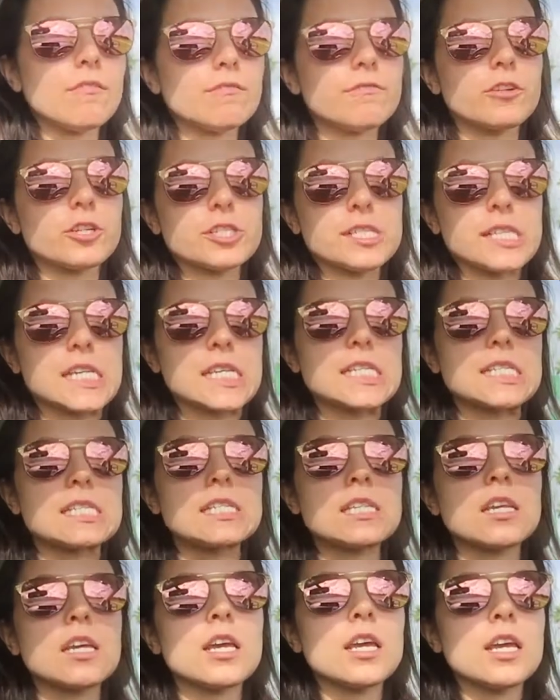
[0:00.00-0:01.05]
versus
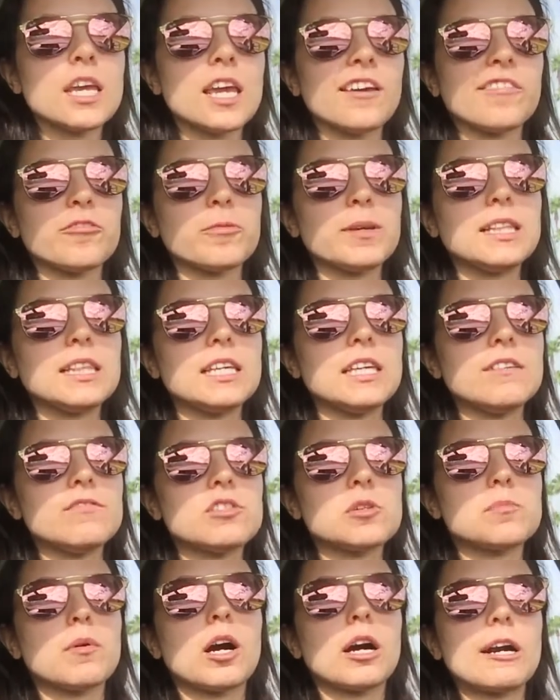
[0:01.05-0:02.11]
if we leave
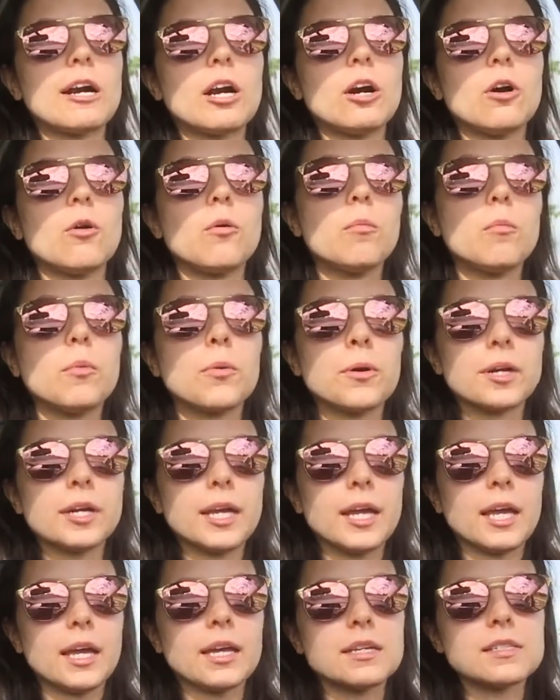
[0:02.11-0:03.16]
tomorrow
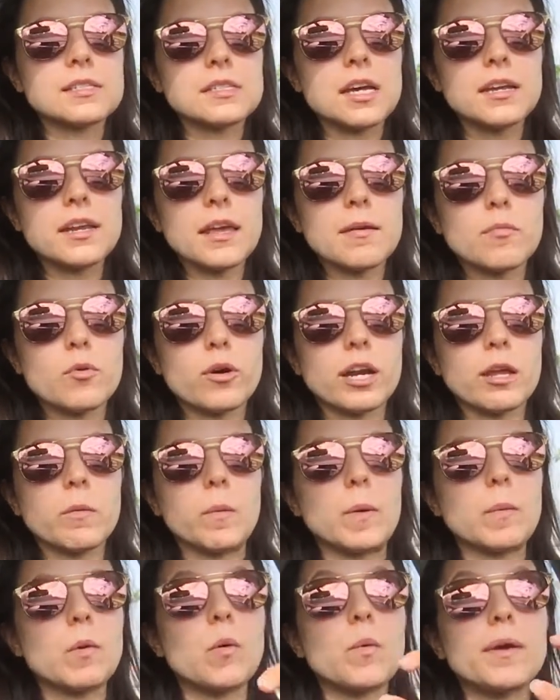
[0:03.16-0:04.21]
morning, Sunday morning,
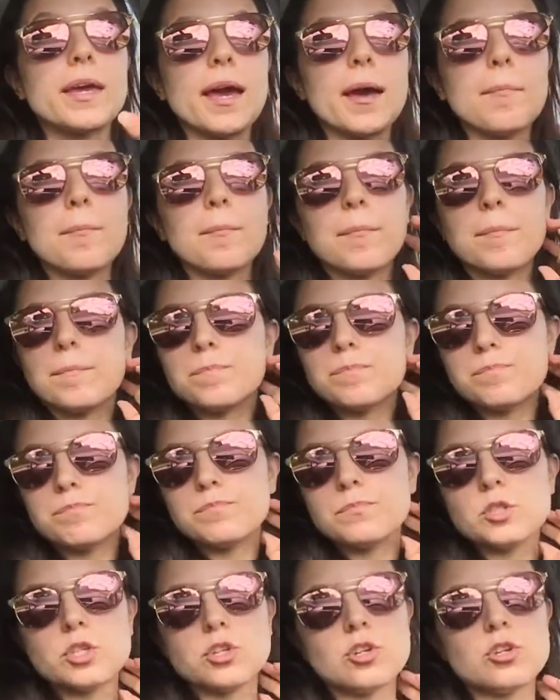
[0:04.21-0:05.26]
we won't get
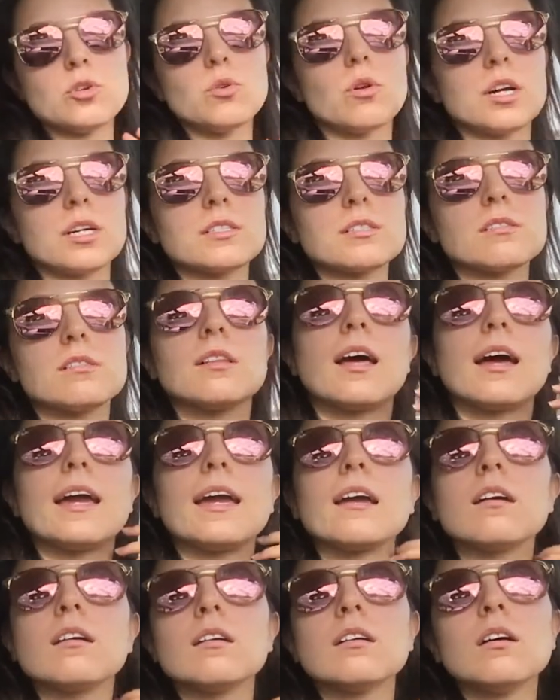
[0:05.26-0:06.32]
to New York till,
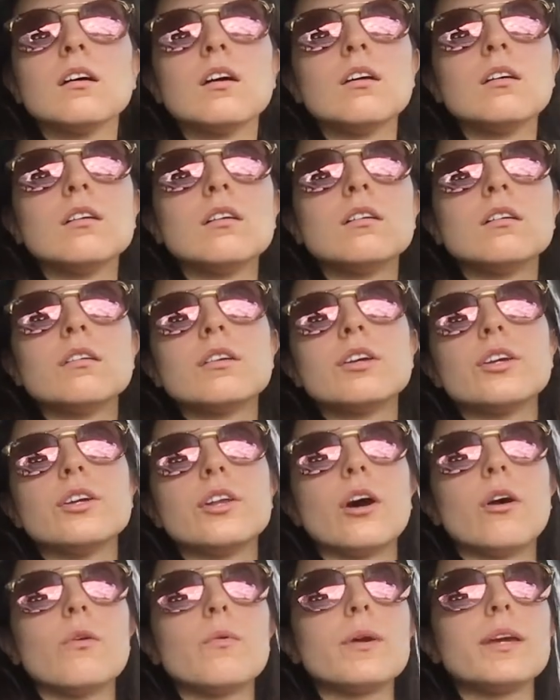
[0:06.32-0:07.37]
like, you
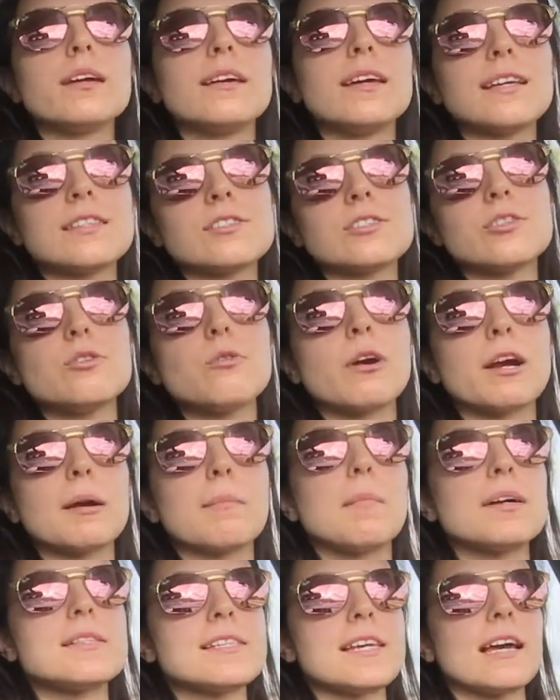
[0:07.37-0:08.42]
know, we could get to New York
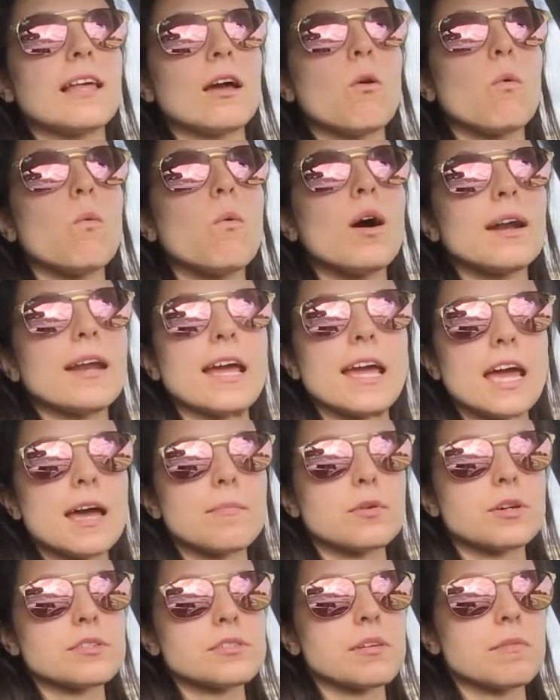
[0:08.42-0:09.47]
Monday at like one A
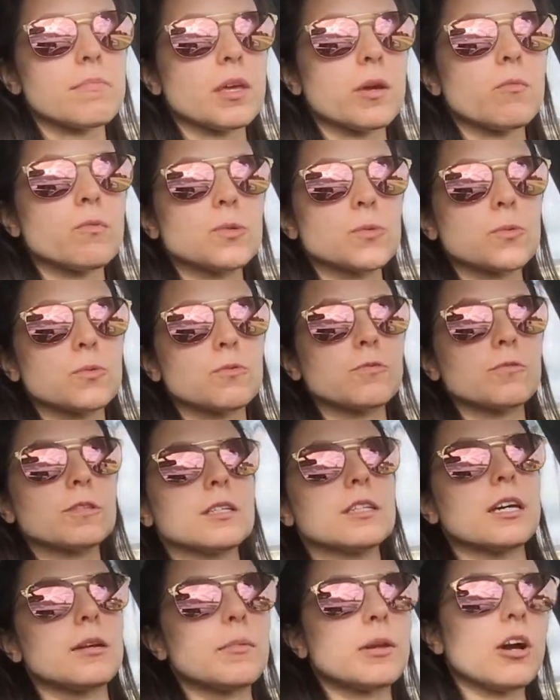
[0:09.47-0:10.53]
M or something, which would
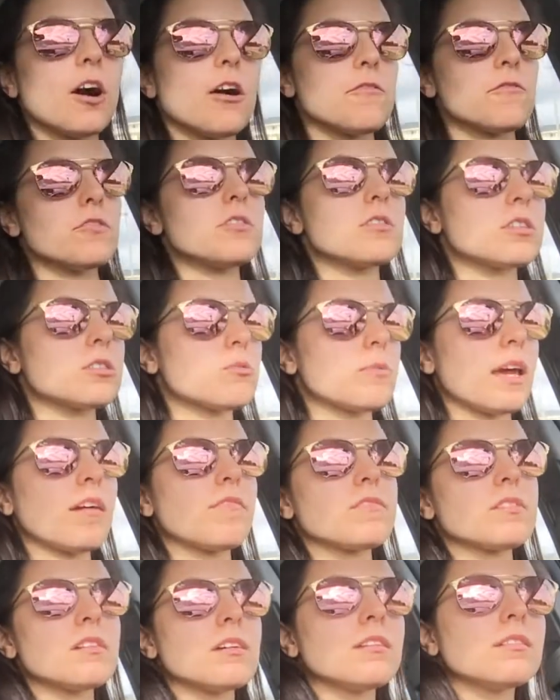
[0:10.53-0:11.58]
really be awful because we
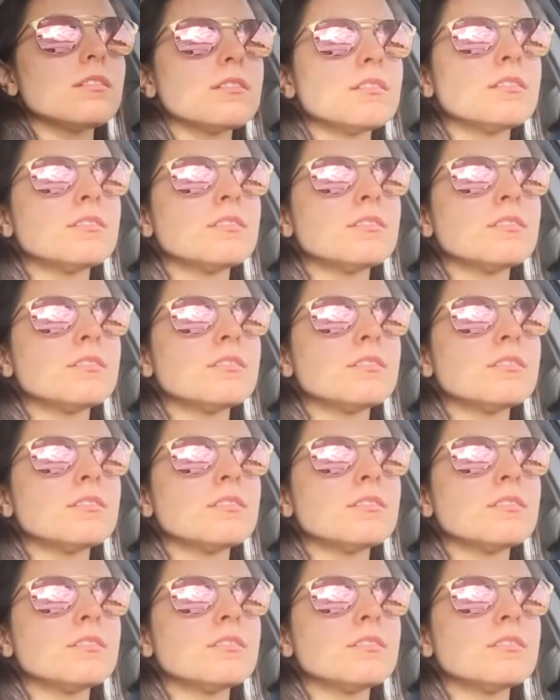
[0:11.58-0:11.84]
have to